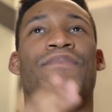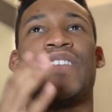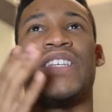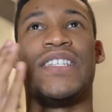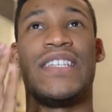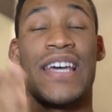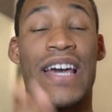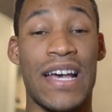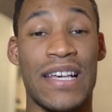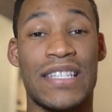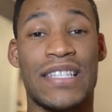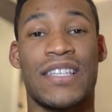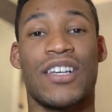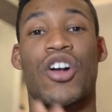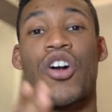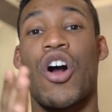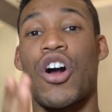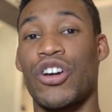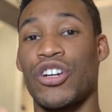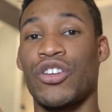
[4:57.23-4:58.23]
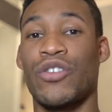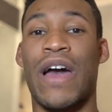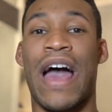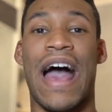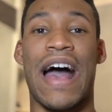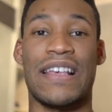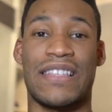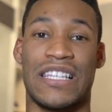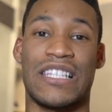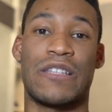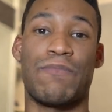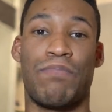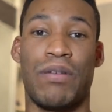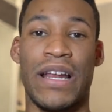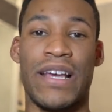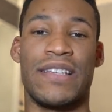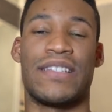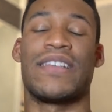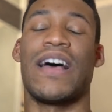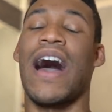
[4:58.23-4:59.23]
Yes, cardio has its
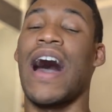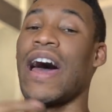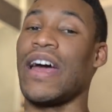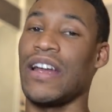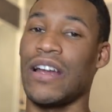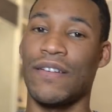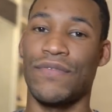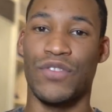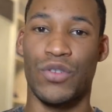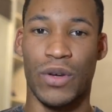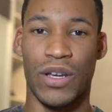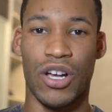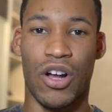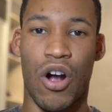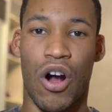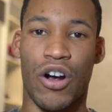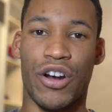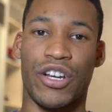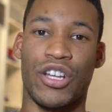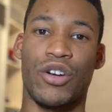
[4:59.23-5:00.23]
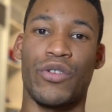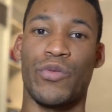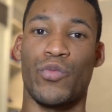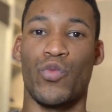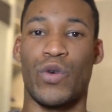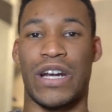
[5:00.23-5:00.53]
place. I love doing cardio